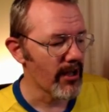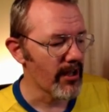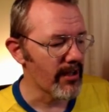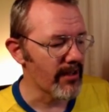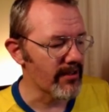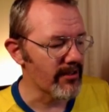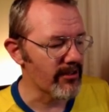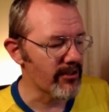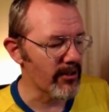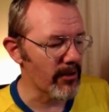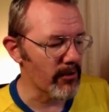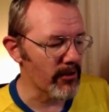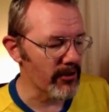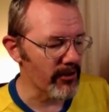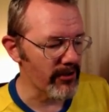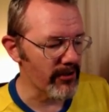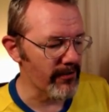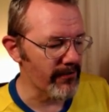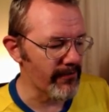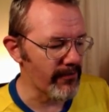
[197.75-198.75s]
and so on,
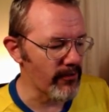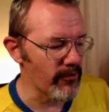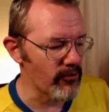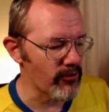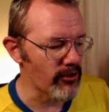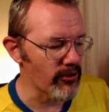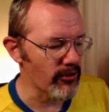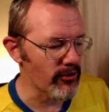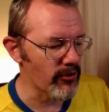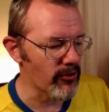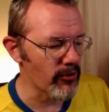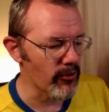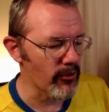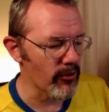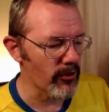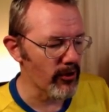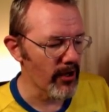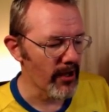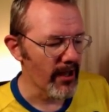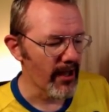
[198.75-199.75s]
and the Futures
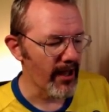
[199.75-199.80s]
Tour.